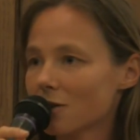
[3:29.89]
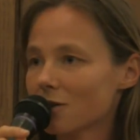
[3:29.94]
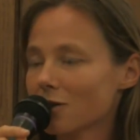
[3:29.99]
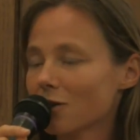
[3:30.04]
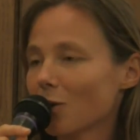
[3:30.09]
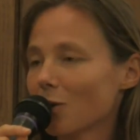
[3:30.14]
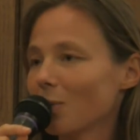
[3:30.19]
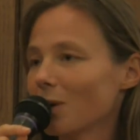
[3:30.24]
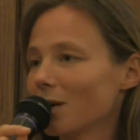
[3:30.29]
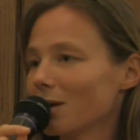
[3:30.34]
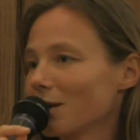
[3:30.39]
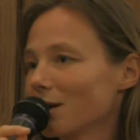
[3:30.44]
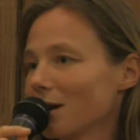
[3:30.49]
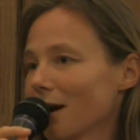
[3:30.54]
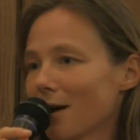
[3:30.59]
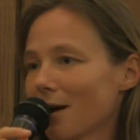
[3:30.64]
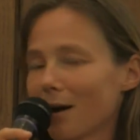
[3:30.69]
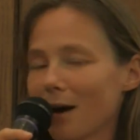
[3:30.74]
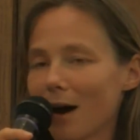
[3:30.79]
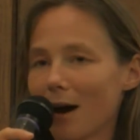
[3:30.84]
so many
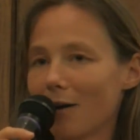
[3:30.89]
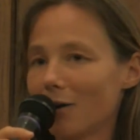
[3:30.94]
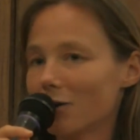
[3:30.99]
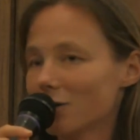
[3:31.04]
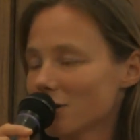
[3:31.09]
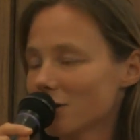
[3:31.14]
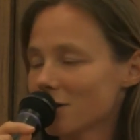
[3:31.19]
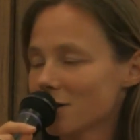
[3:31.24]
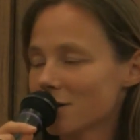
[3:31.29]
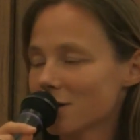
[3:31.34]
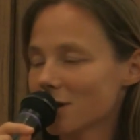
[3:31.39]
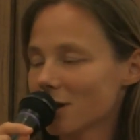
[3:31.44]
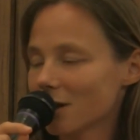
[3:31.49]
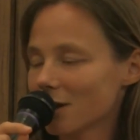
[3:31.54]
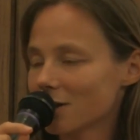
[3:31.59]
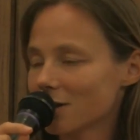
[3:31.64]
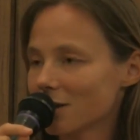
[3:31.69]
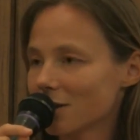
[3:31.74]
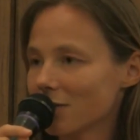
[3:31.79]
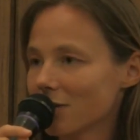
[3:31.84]
artistic
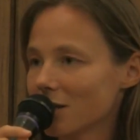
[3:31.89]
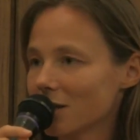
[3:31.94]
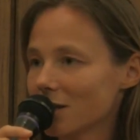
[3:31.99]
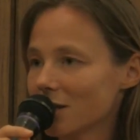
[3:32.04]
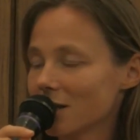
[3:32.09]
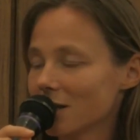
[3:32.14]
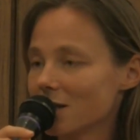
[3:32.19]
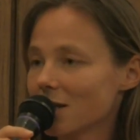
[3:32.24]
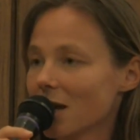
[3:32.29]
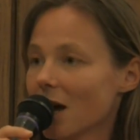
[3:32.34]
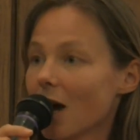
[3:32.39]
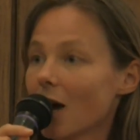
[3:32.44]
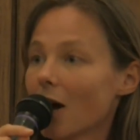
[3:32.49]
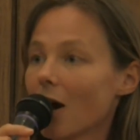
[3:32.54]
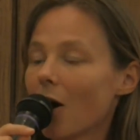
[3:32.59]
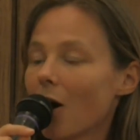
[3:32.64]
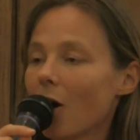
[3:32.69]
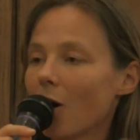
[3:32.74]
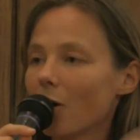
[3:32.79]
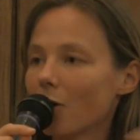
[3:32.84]
activities,
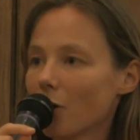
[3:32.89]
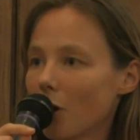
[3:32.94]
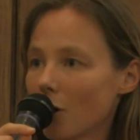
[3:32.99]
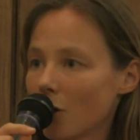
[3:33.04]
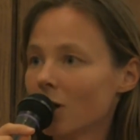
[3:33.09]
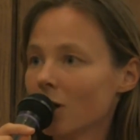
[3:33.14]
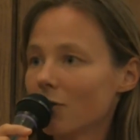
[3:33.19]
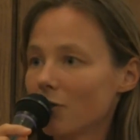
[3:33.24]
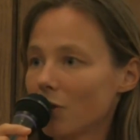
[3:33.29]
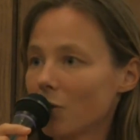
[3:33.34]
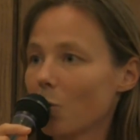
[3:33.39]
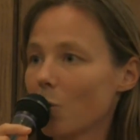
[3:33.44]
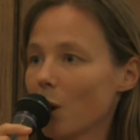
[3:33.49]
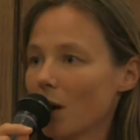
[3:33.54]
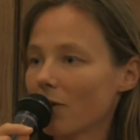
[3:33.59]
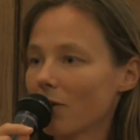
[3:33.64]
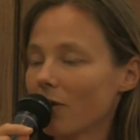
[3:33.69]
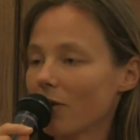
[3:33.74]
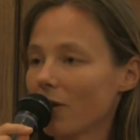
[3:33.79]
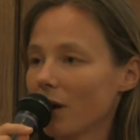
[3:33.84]
only for
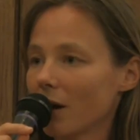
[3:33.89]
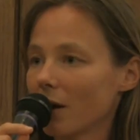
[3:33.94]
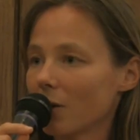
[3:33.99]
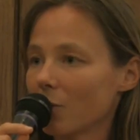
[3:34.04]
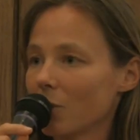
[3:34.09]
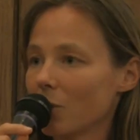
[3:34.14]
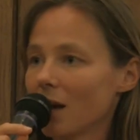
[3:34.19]
one thing.